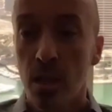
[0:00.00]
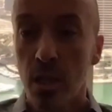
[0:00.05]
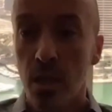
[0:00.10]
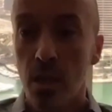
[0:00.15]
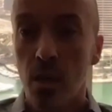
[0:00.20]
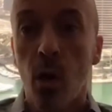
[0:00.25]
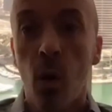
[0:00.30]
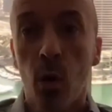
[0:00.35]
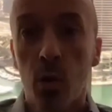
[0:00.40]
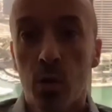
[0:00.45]

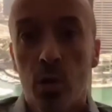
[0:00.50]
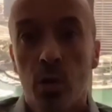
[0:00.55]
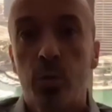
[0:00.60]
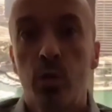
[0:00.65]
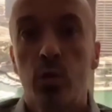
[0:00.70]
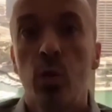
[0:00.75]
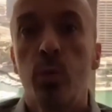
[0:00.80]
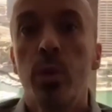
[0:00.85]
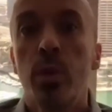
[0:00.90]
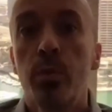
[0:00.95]
also
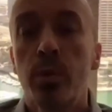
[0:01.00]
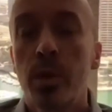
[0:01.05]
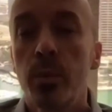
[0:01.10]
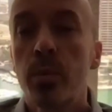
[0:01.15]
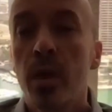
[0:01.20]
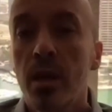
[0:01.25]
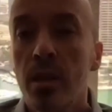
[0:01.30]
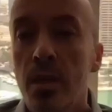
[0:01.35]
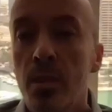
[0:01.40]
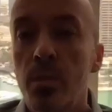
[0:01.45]
to be
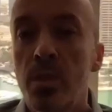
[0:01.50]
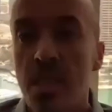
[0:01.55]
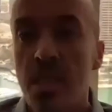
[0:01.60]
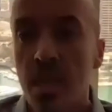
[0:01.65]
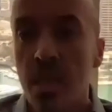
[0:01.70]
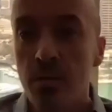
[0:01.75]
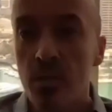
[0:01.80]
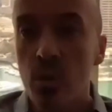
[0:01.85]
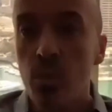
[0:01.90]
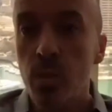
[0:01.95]
prepared
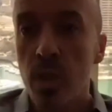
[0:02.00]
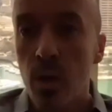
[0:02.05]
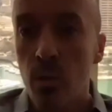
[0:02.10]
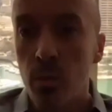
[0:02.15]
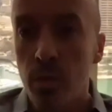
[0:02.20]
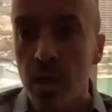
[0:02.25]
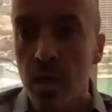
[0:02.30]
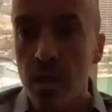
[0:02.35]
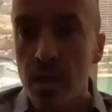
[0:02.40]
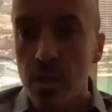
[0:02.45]
themselves to be
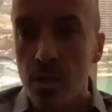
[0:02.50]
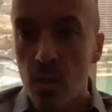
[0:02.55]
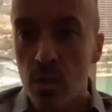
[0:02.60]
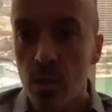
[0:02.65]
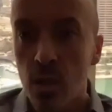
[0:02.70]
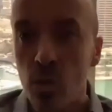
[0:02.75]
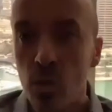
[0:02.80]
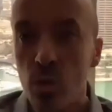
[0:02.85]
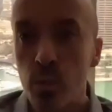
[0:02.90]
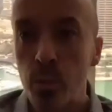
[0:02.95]
upgraded so they
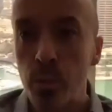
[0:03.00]
could